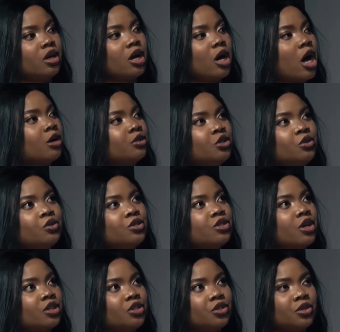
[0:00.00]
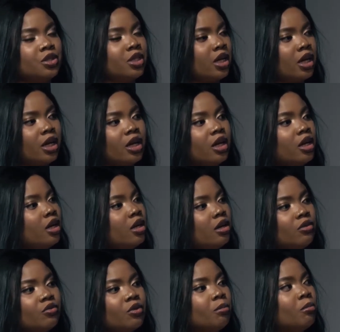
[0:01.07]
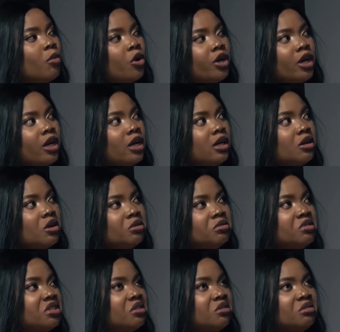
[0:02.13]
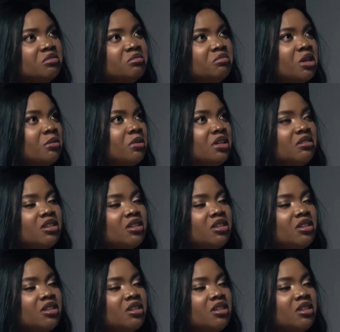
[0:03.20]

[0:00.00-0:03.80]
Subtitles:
How do you start your day from morning until maybe,